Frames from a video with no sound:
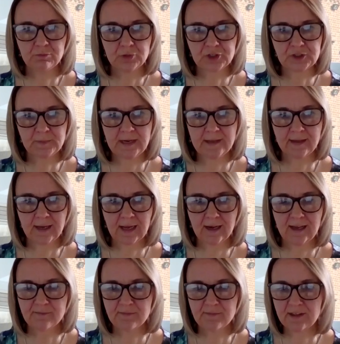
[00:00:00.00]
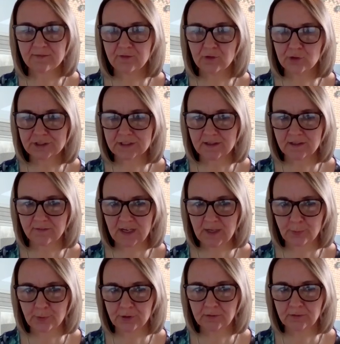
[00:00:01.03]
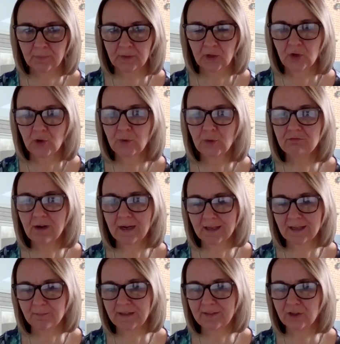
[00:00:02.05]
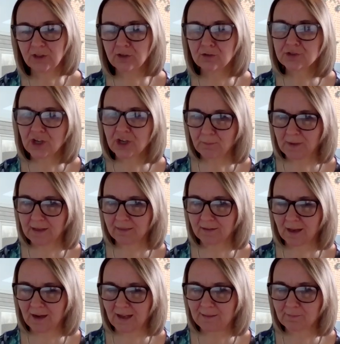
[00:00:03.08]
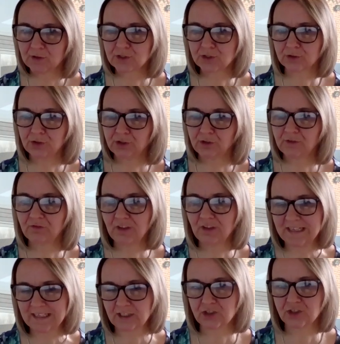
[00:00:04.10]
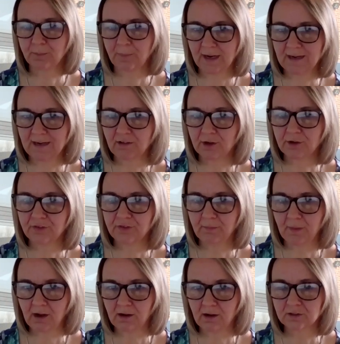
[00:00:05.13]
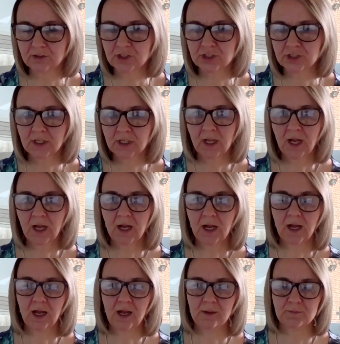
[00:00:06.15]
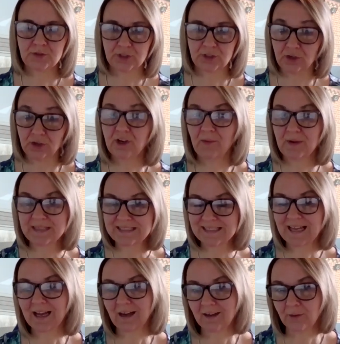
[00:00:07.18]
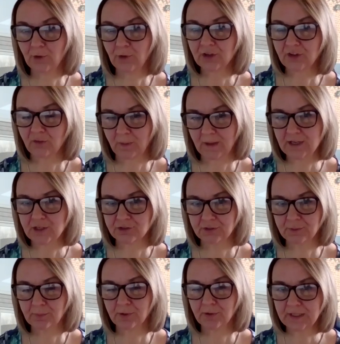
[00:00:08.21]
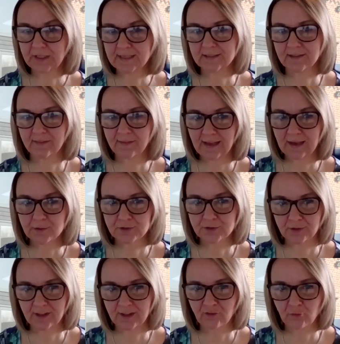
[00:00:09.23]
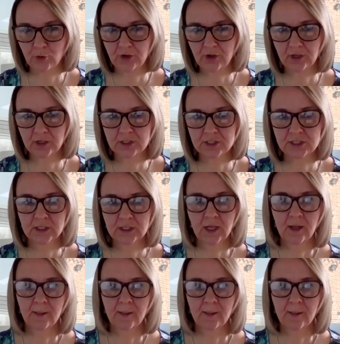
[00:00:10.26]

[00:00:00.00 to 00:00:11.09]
you must make that claim by the 14th of April. We recommend that you don't make the claim until you've finished your payroll for March, so you know exactly what you've paid your employees and the hours that they've worked,